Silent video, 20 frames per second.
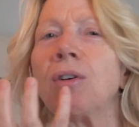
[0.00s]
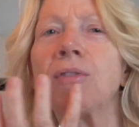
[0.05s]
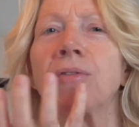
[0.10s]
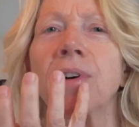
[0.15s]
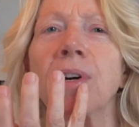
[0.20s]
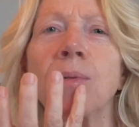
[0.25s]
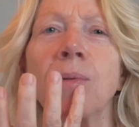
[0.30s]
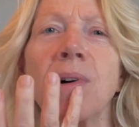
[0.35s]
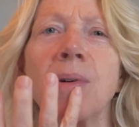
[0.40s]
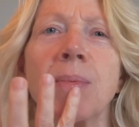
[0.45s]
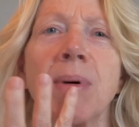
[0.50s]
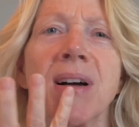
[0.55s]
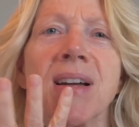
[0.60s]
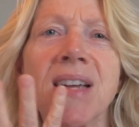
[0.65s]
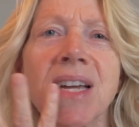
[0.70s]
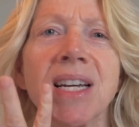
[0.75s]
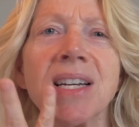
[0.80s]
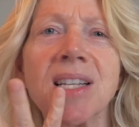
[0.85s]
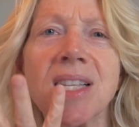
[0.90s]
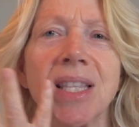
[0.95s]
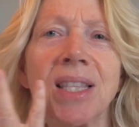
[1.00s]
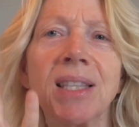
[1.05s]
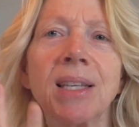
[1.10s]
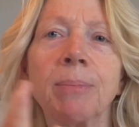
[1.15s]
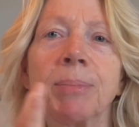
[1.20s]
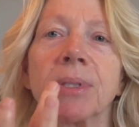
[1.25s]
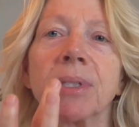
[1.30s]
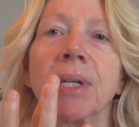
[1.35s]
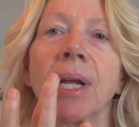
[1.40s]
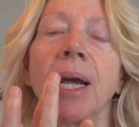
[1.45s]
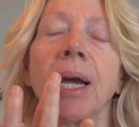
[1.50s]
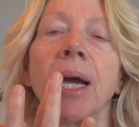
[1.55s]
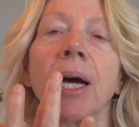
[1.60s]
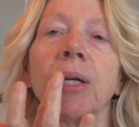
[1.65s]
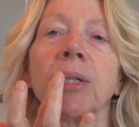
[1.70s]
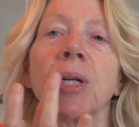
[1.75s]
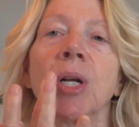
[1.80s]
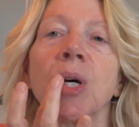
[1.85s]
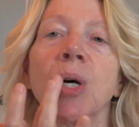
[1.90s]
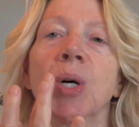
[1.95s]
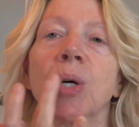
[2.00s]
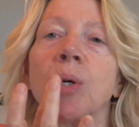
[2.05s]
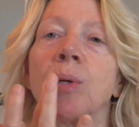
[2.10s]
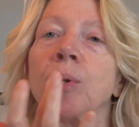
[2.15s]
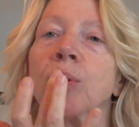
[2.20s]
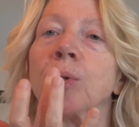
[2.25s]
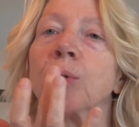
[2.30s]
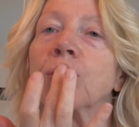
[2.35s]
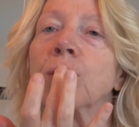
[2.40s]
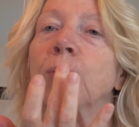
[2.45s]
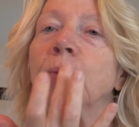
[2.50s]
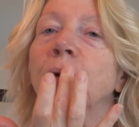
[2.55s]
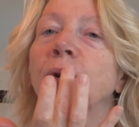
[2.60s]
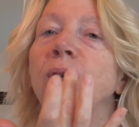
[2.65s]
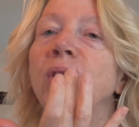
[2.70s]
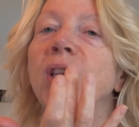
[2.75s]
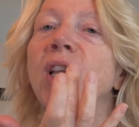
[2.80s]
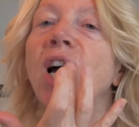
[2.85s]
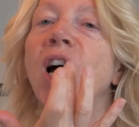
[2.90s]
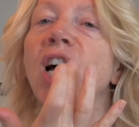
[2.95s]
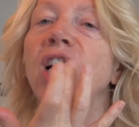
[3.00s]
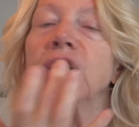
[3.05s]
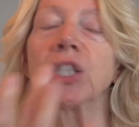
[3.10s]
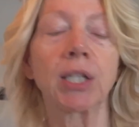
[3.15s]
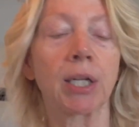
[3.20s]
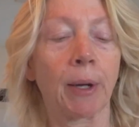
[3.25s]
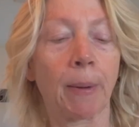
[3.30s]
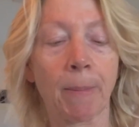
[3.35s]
if I want my lips tanned, so I'm doing that.